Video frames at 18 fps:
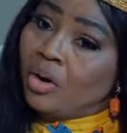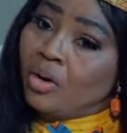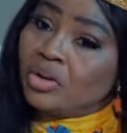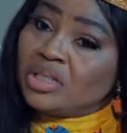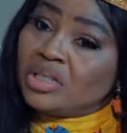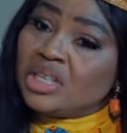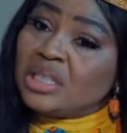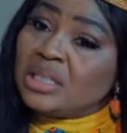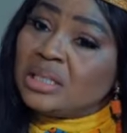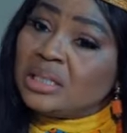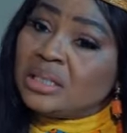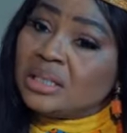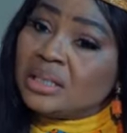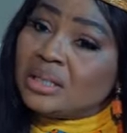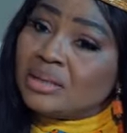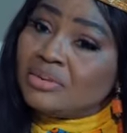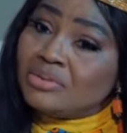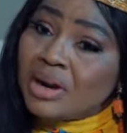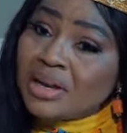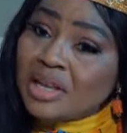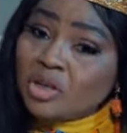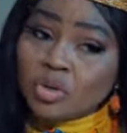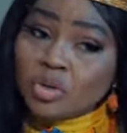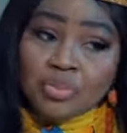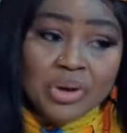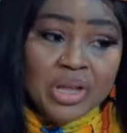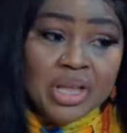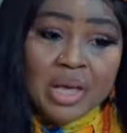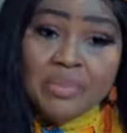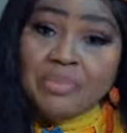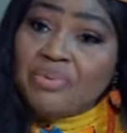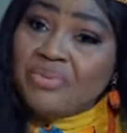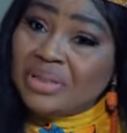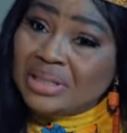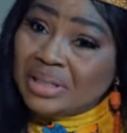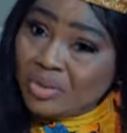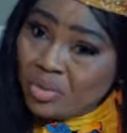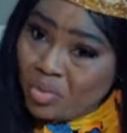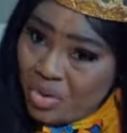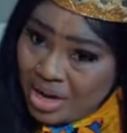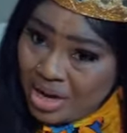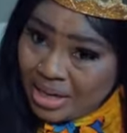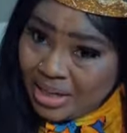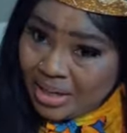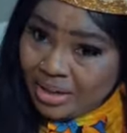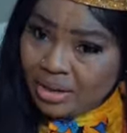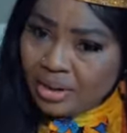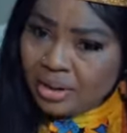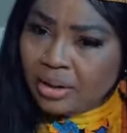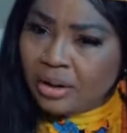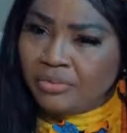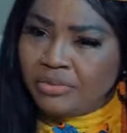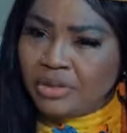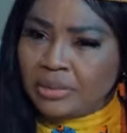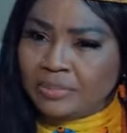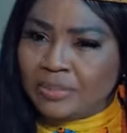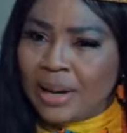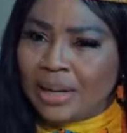until he's ready to bring a befitting queen of this